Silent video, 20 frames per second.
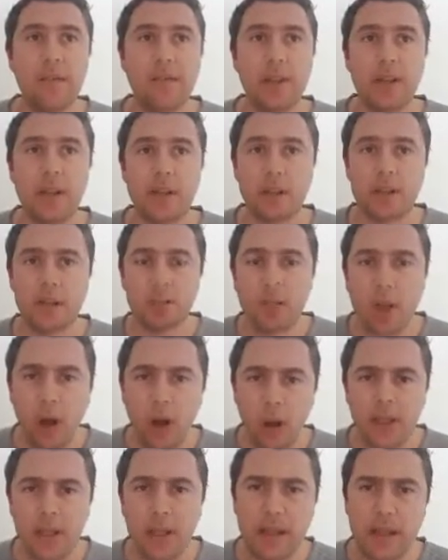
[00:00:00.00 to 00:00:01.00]
So some
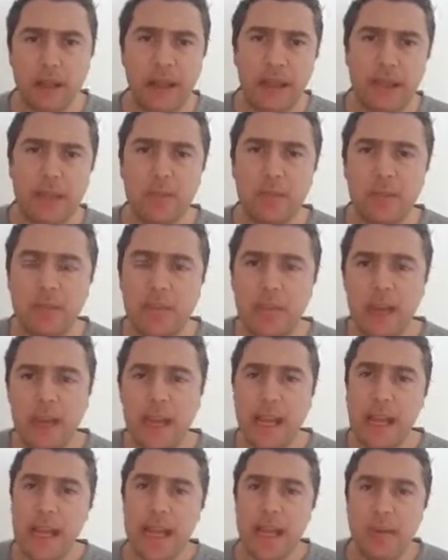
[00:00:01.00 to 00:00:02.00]
common themes
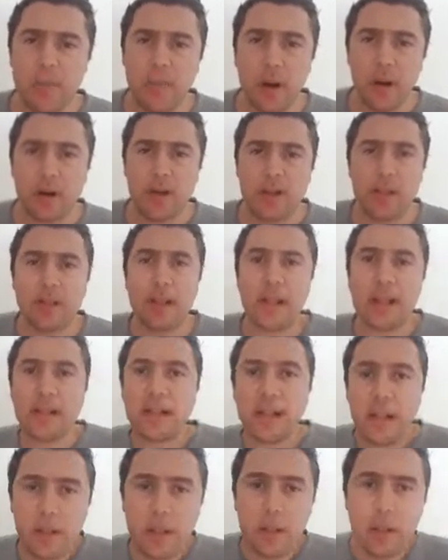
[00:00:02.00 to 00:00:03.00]
in books that
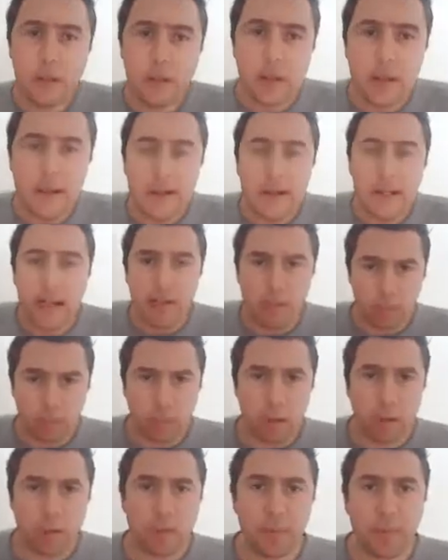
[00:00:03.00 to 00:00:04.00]
you have
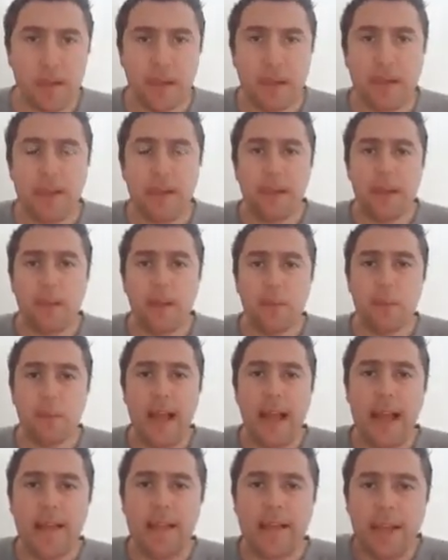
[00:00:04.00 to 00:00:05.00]
probably
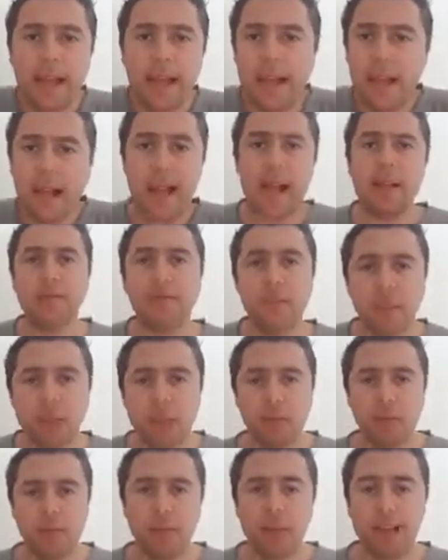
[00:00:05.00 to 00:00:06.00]
read are kind of
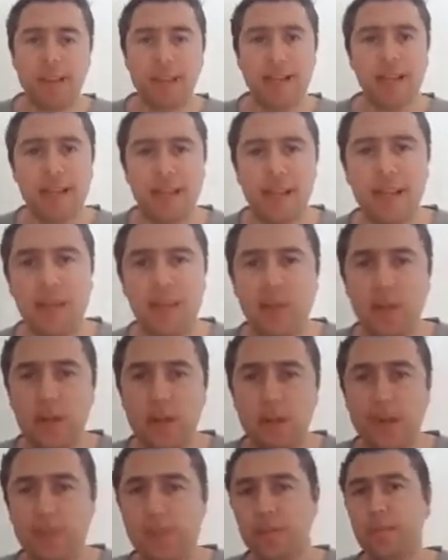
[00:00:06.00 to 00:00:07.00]
good versus
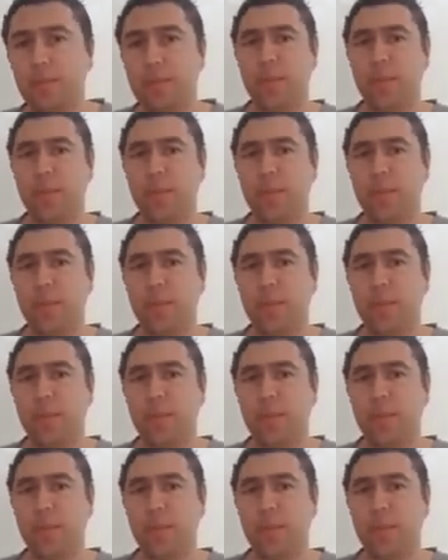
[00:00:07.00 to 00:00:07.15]
evil,